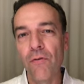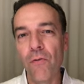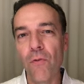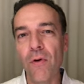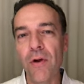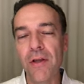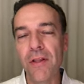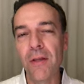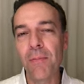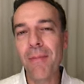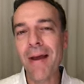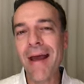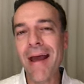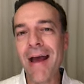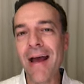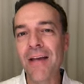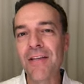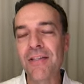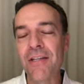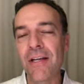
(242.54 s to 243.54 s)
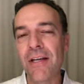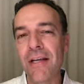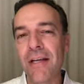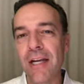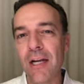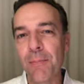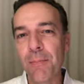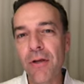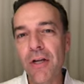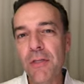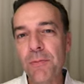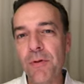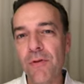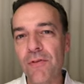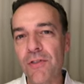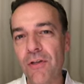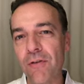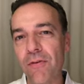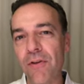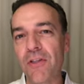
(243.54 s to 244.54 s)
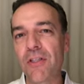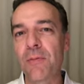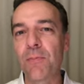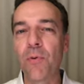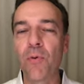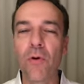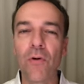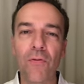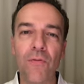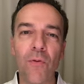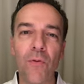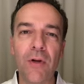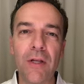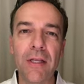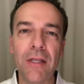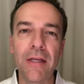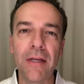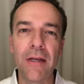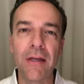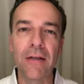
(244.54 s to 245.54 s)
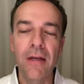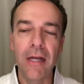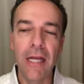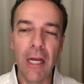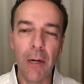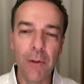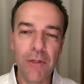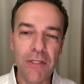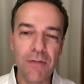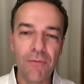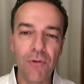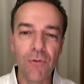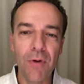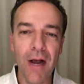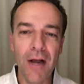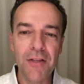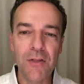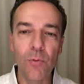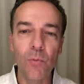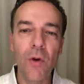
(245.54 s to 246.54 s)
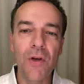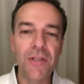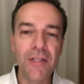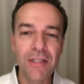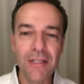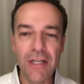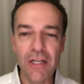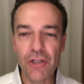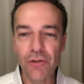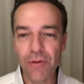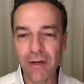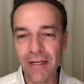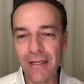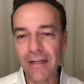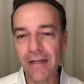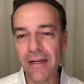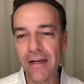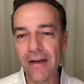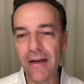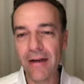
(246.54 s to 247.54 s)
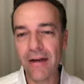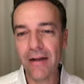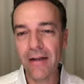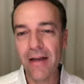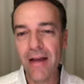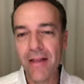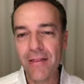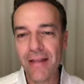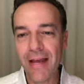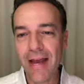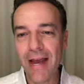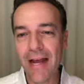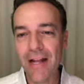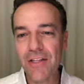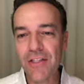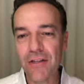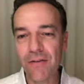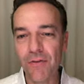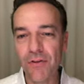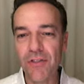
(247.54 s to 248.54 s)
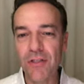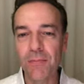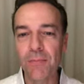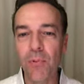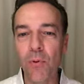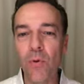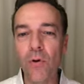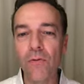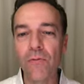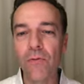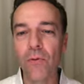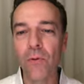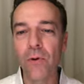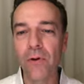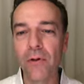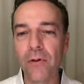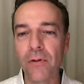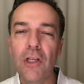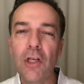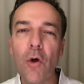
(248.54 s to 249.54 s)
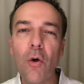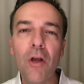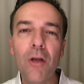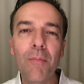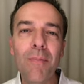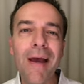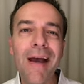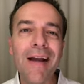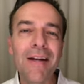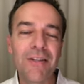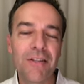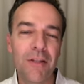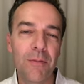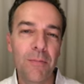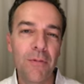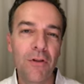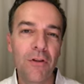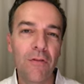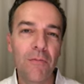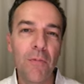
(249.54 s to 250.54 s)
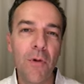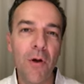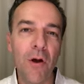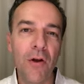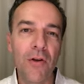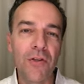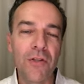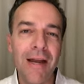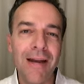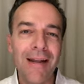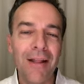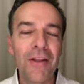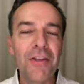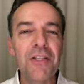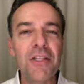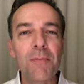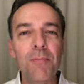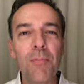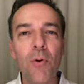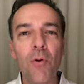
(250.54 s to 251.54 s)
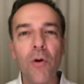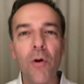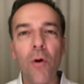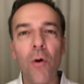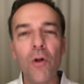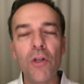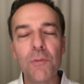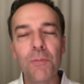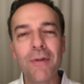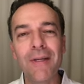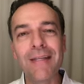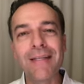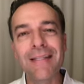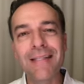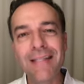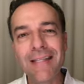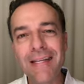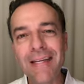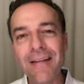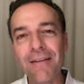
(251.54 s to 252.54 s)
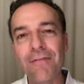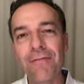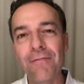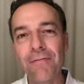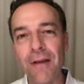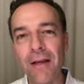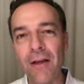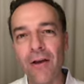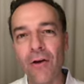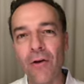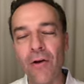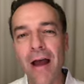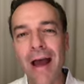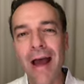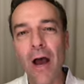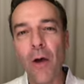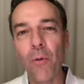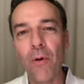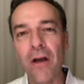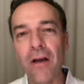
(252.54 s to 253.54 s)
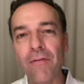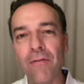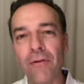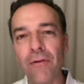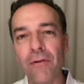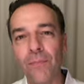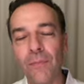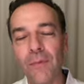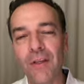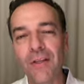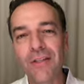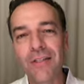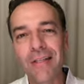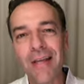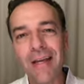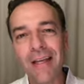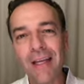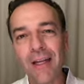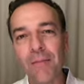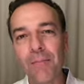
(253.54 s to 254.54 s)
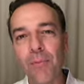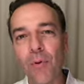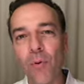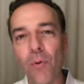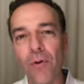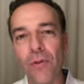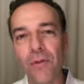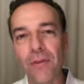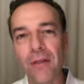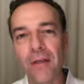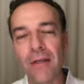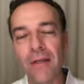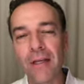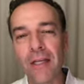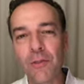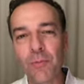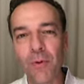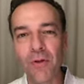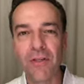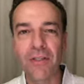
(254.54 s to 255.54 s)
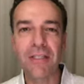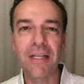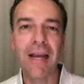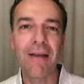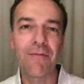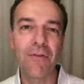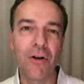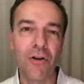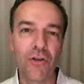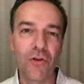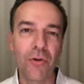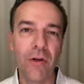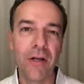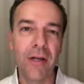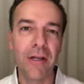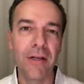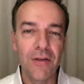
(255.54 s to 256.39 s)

for it in the past and appears to be serving as support for it again. And here we see Verizon was indeed trading in an area that had served as support for it going back to the middle of March. Now this support ultimately did fail. However, the second important thing is what saved our trade.